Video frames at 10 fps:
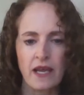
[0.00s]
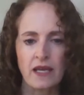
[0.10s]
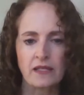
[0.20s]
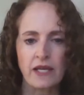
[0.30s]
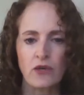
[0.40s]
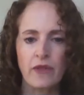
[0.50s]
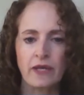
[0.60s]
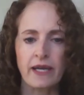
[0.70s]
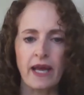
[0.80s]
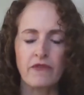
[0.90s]
and I know
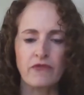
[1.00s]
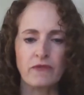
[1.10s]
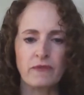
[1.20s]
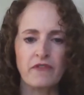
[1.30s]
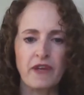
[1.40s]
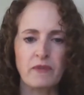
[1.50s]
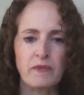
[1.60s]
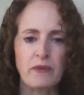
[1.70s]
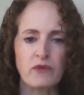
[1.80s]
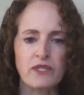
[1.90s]
that I have family
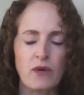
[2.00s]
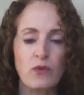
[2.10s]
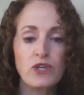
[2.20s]
members that